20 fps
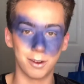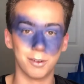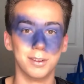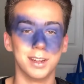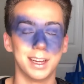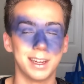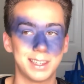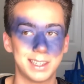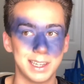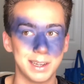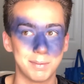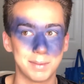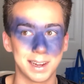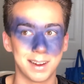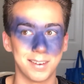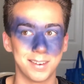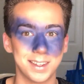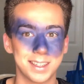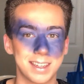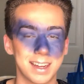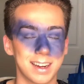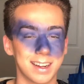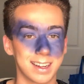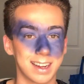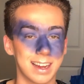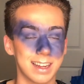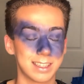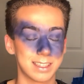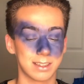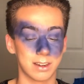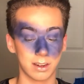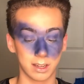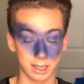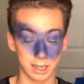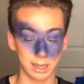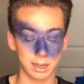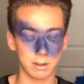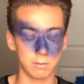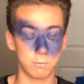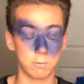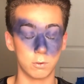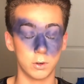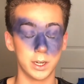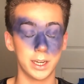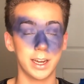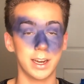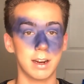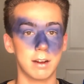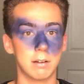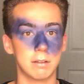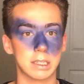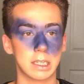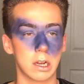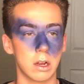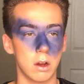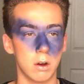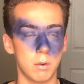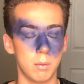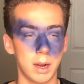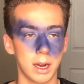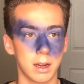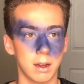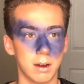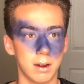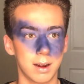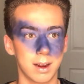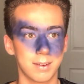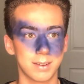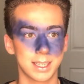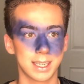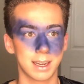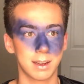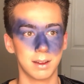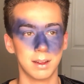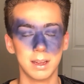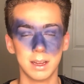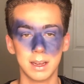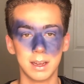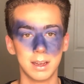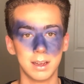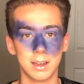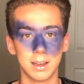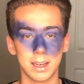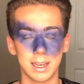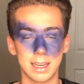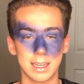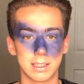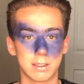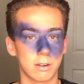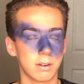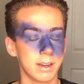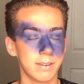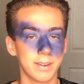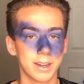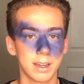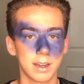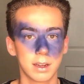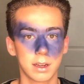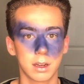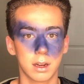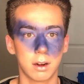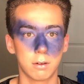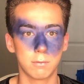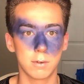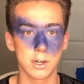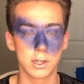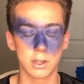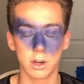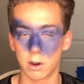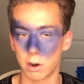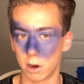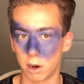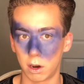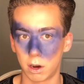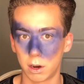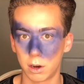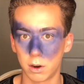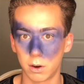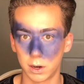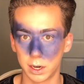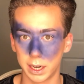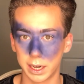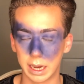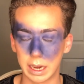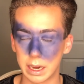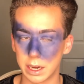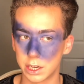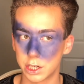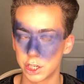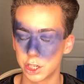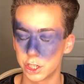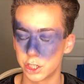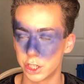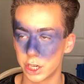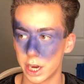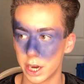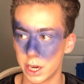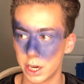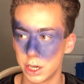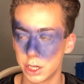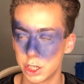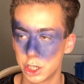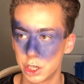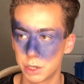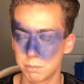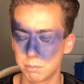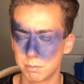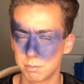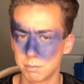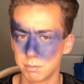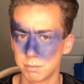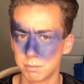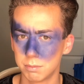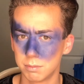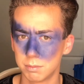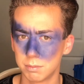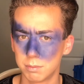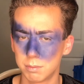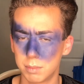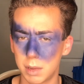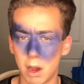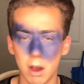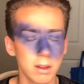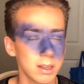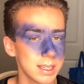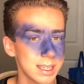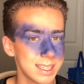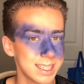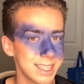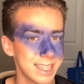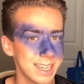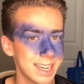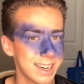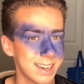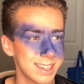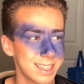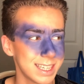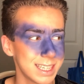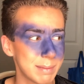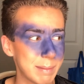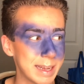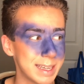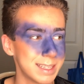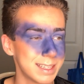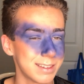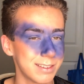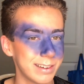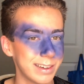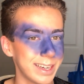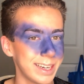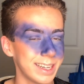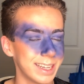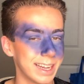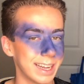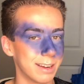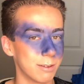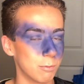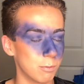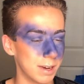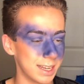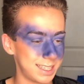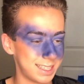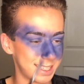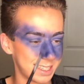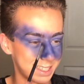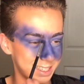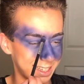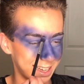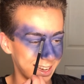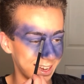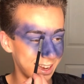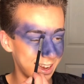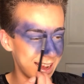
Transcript: out, like deep down inside. Like I started like freaking out. I was like, oh my God. I was like, is there even like a return or like an exchange policy in a dispensary? Like, what's,